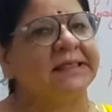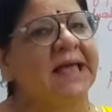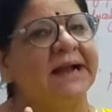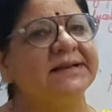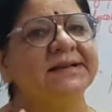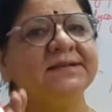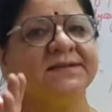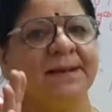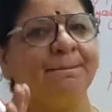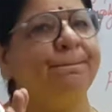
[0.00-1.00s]
That is
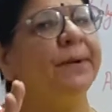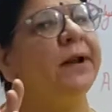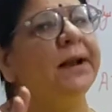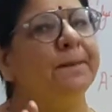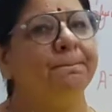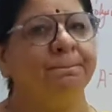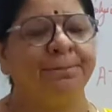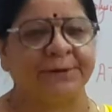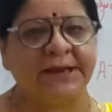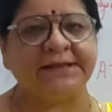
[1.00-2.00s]
simple
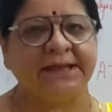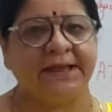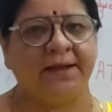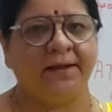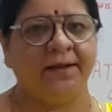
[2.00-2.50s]
breathing.